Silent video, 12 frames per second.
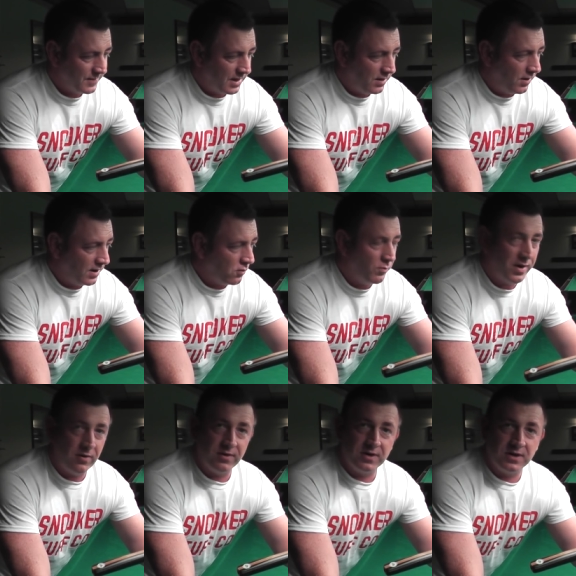like all
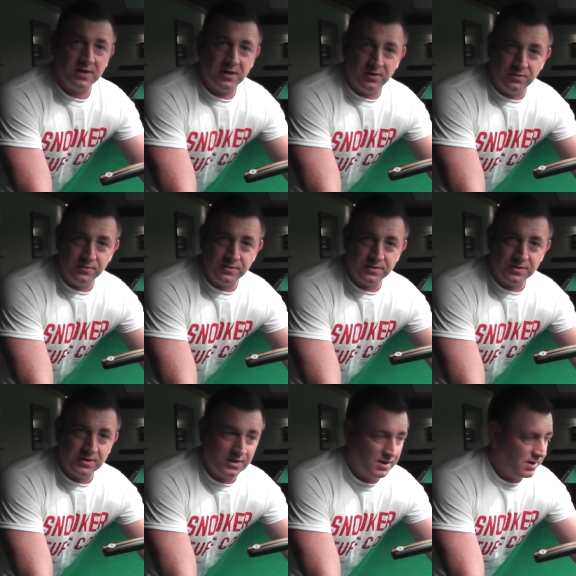Peradon cues,
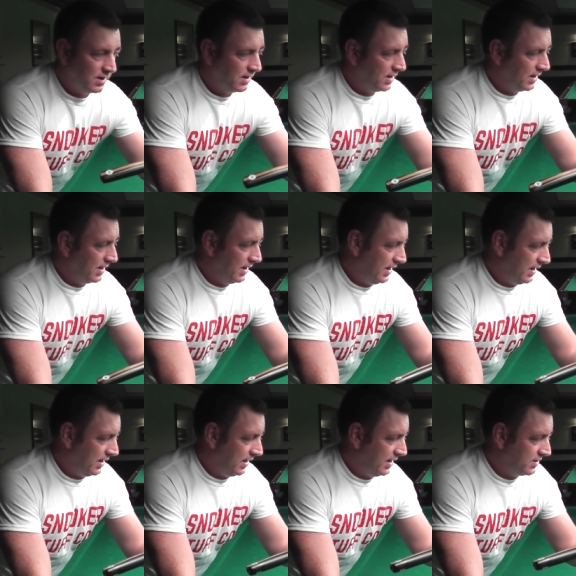
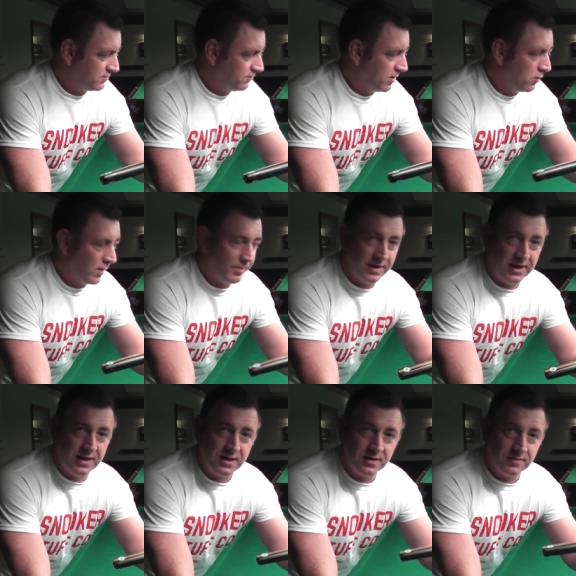it's real
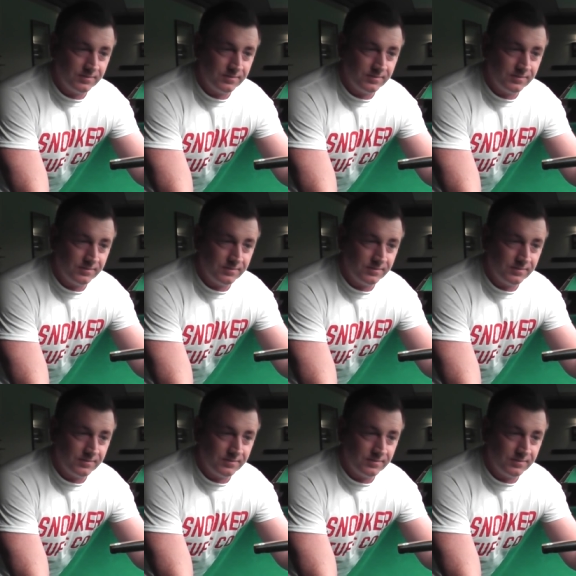ebony.